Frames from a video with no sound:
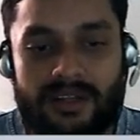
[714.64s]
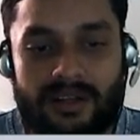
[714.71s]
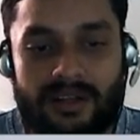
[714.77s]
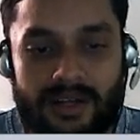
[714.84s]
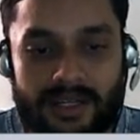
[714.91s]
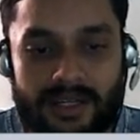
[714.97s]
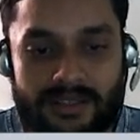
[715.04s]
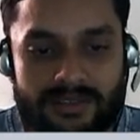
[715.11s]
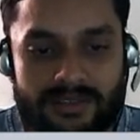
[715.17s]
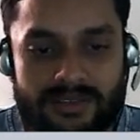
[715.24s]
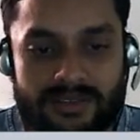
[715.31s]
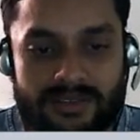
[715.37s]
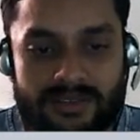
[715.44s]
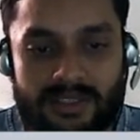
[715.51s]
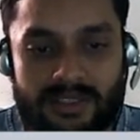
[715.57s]
like this
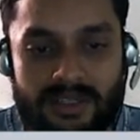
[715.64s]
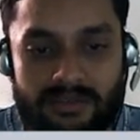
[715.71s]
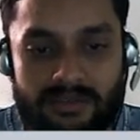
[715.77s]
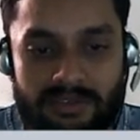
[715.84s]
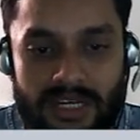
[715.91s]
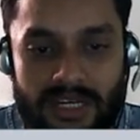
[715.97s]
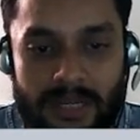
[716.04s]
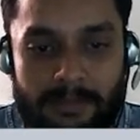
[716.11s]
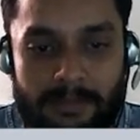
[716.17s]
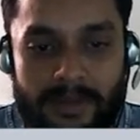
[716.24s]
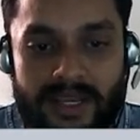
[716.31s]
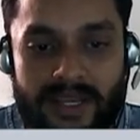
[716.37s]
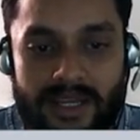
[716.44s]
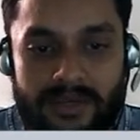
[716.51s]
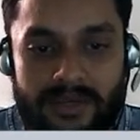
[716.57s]
with the left
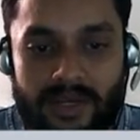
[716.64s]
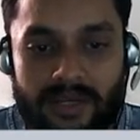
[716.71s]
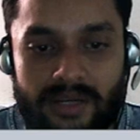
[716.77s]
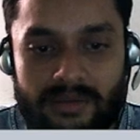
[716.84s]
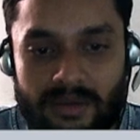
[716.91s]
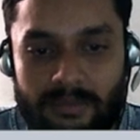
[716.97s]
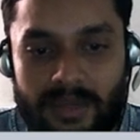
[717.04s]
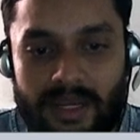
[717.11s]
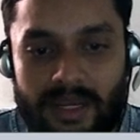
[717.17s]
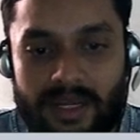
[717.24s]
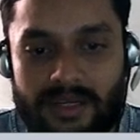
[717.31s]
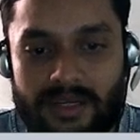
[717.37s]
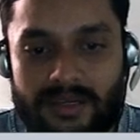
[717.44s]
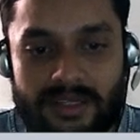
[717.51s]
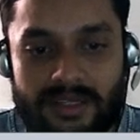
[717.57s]
click, and you can make it
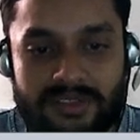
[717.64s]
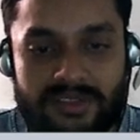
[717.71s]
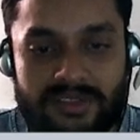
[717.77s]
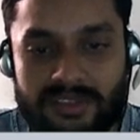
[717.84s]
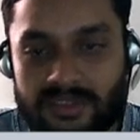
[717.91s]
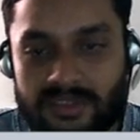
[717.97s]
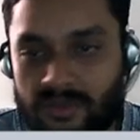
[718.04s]
construction.